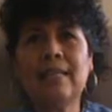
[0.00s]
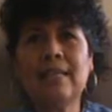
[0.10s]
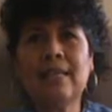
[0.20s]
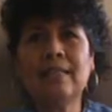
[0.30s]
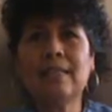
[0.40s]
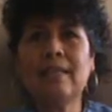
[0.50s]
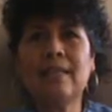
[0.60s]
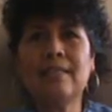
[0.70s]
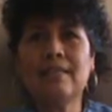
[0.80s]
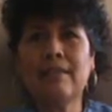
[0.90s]
I think in the
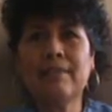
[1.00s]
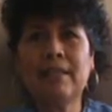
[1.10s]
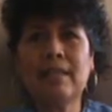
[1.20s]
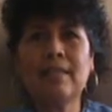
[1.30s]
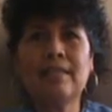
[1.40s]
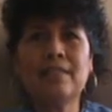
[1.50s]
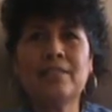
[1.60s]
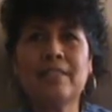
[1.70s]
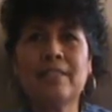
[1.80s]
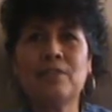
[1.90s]
97 I
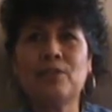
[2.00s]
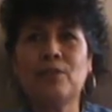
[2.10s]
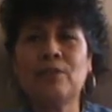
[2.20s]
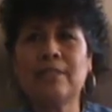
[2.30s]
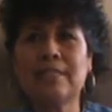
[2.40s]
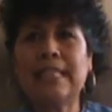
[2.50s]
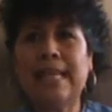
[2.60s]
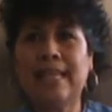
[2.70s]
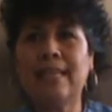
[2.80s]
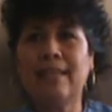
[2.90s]
teach this girl, this
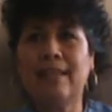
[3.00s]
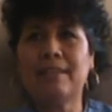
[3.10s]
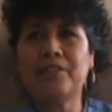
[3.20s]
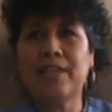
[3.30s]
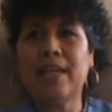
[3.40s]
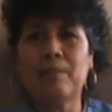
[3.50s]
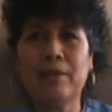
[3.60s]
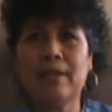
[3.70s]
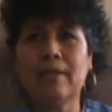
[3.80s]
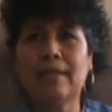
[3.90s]
lady here, she came
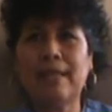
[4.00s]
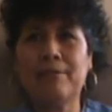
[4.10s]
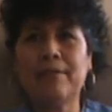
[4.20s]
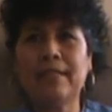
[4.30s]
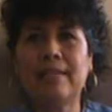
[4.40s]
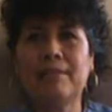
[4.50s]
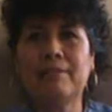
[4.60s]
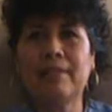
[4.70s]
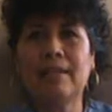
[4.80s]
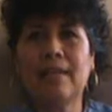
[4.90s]
here in labor and
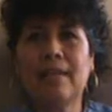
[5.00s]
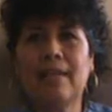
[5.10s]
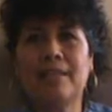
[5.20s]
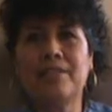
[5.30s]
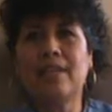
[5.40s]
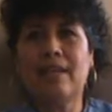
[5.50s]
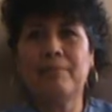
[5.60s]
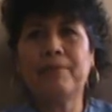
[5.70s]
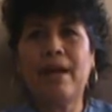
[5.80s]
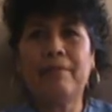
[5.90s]
delivery and she
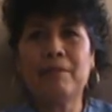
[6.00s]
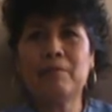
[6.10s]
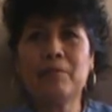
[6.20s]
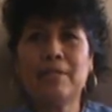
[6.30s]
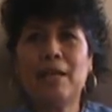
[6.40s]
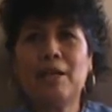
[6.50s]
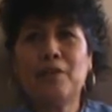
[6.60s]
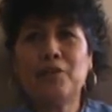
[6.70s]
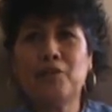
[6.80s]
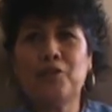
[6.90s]
had problems
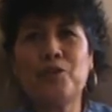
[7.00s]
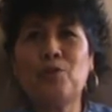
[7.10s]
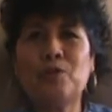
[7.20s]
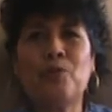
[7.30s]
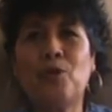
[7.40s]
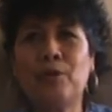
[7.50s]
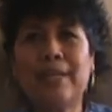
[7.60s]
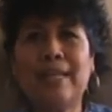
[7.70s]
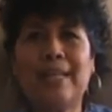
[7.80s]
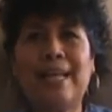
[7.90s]
so she was
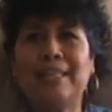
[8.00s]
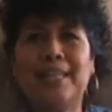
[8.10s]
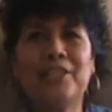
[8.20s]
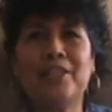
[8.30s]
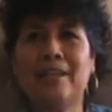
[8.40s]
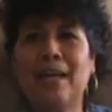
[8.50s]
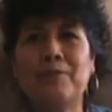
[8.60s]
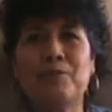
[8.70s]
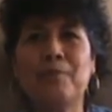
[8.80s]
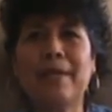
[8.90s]
boring, and I teach her how
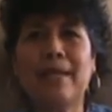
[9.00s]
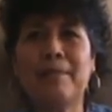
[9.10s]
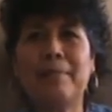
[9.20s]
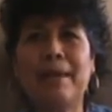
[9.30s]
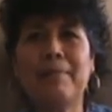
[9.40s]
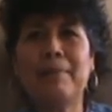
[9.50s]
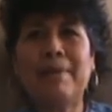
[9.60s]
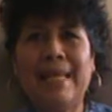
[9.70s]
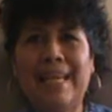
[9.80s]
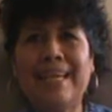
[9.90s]
to make a baby
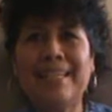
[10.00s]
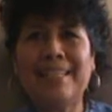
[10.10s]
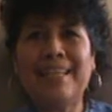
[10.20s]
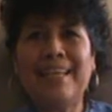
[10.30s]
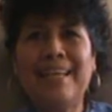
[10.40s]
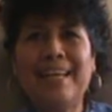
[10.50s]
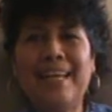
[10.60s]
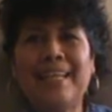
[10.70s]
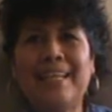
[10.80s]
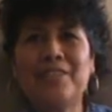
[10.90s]
blanket.
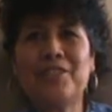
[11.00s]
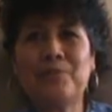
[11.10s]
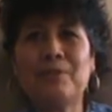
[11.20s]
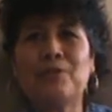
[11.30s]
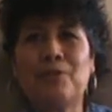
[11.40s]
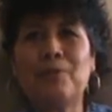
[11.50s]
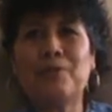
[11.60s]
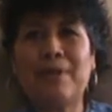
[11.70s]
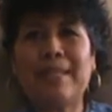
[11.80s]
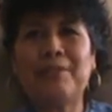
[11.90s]
Yeah. And uh, she was
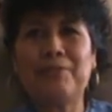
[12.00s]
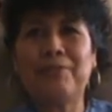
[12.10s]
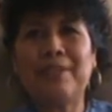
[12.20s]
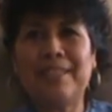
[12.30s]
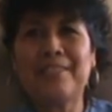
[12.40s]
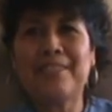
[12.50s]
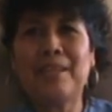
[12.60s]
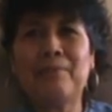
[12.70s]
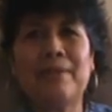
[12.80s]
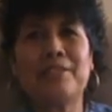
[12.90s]
almost ready to finish
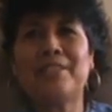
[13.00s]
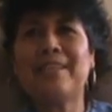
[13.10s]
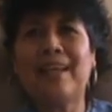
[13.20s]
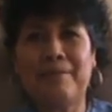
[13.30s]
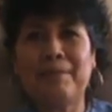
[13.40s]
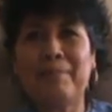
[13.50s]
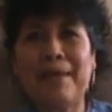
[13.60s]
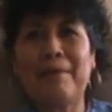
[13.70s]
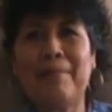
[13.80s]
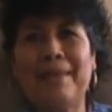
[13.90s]
it when she had the
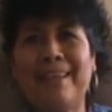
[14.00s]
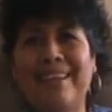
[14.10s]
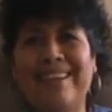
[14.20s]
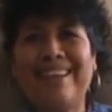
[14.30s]
baby.